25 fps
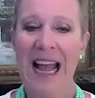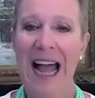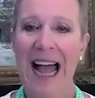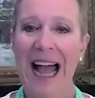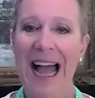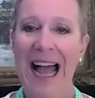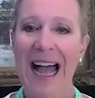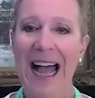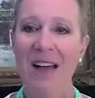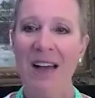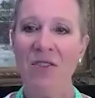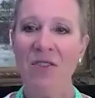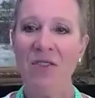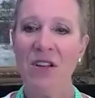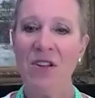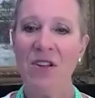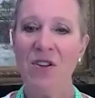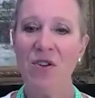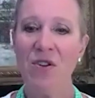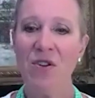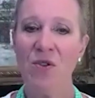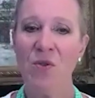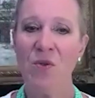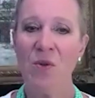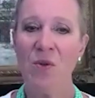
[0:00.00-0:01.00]
how do
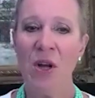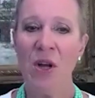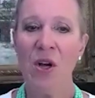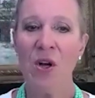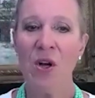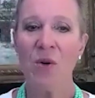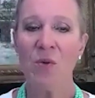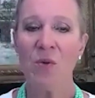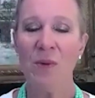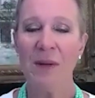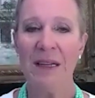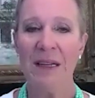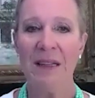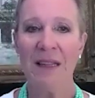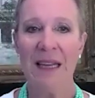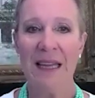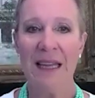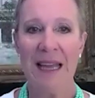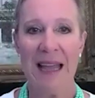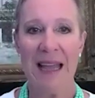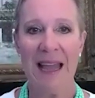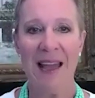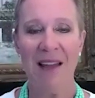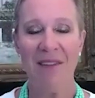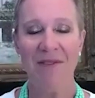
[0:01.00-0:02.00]
you
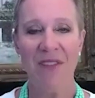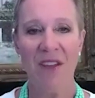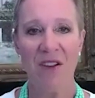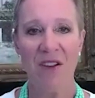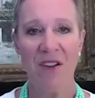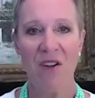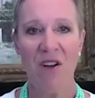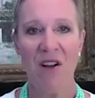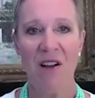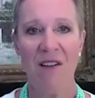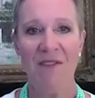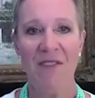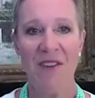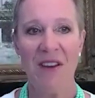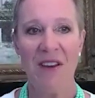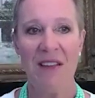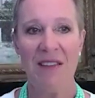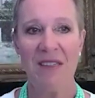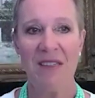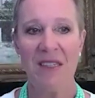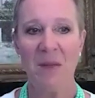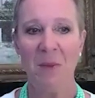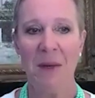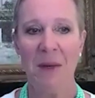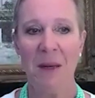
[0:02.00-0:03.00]
really have the
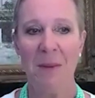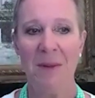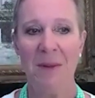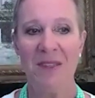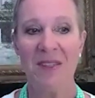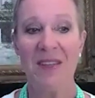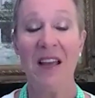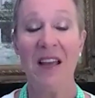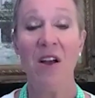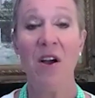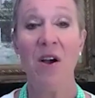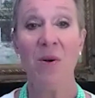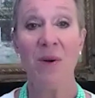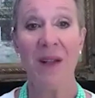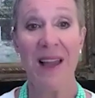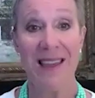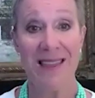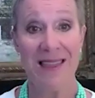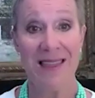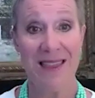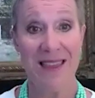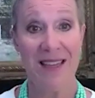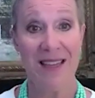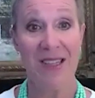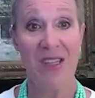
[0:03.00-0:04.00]
confidence to be able to say, okay,
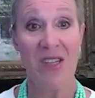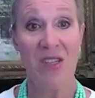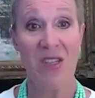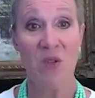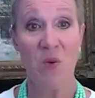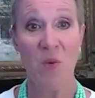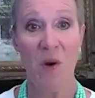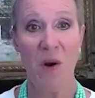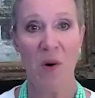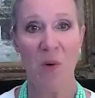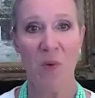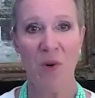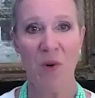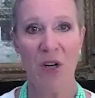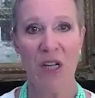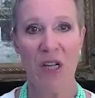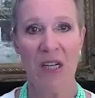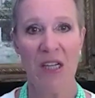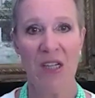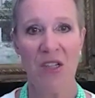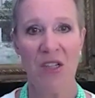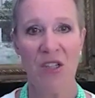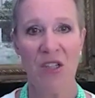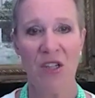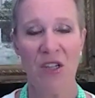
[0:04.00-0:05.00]
this is what we're going
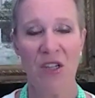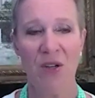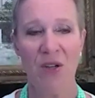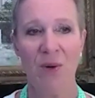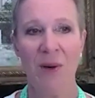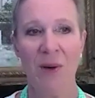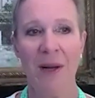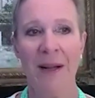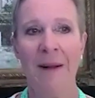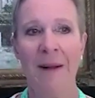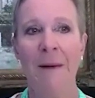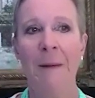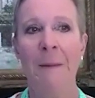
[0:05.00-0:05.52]
to do,